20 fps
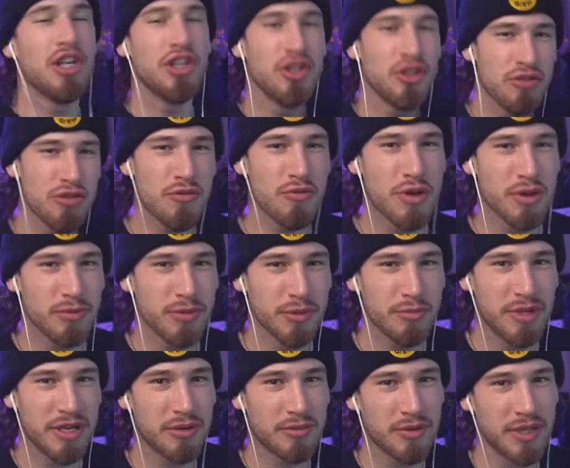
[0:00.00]
You know what would
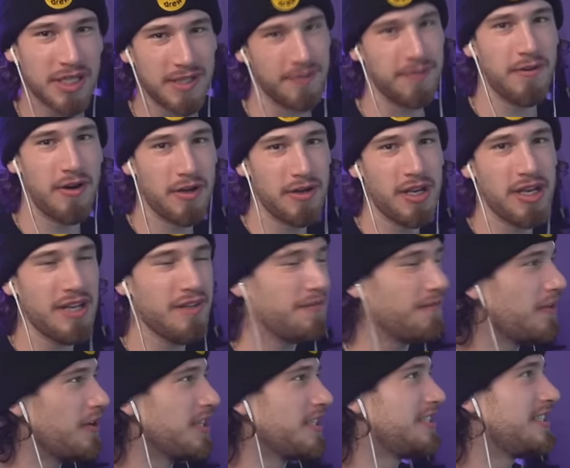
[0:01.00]
be a really fun, funny